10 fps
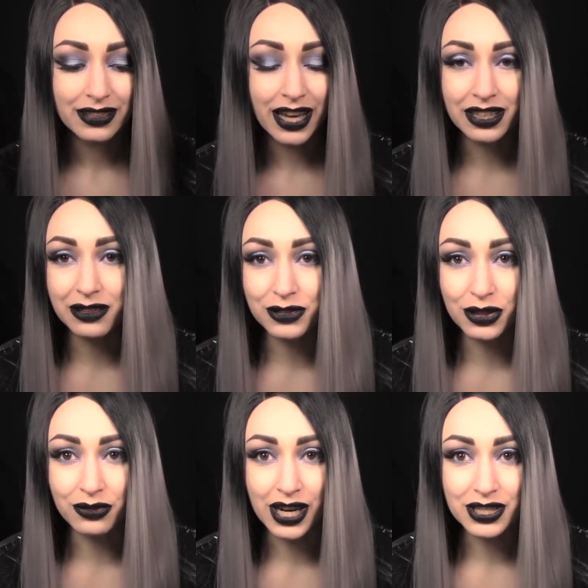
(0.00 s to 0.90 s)
that gives you
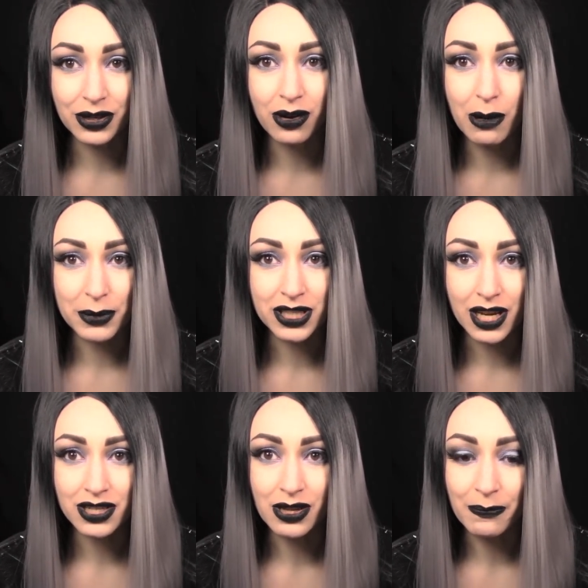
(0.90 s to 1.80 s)
the right to go up and
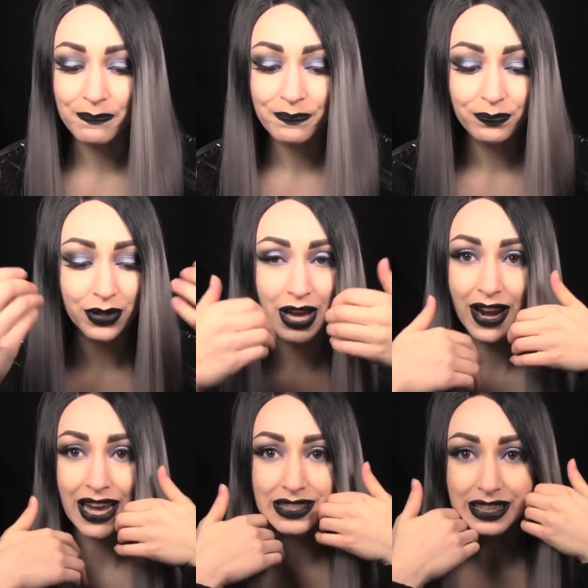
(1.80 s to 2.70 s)
touch them without
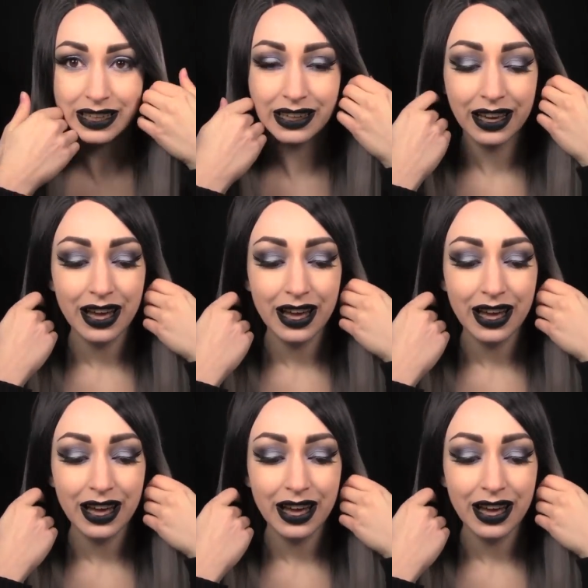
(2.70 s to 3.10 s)
asking.